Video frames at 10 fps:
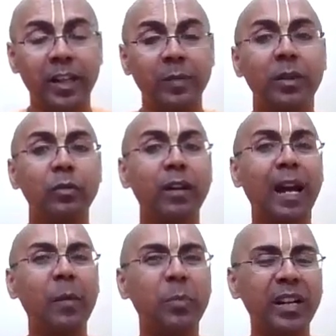it may look
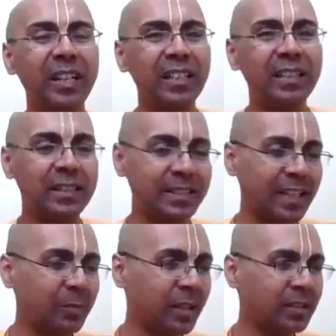apparently the
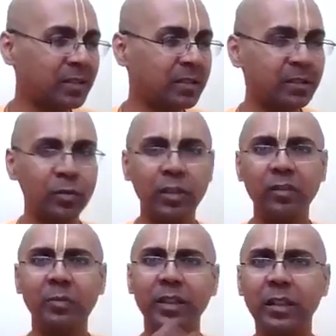same as the story
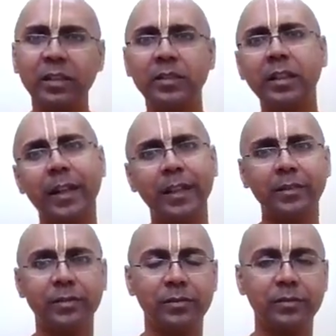of materialistic
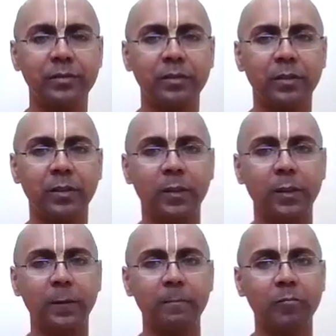kings.
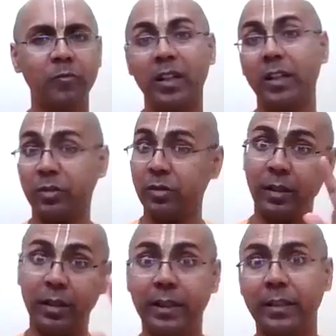It is
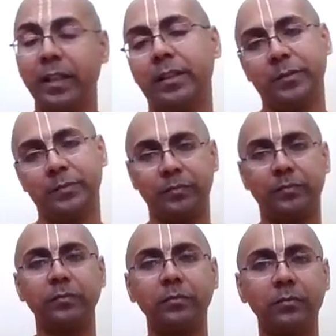not like that.
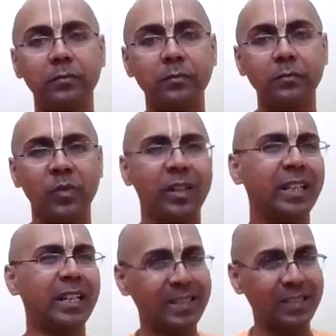
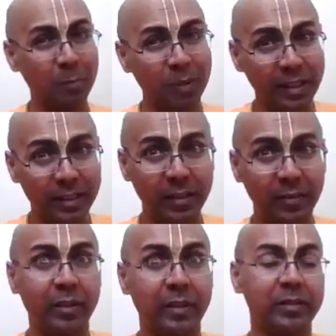There is complete
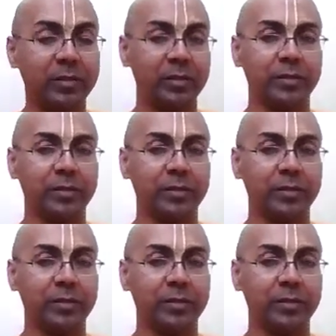difference.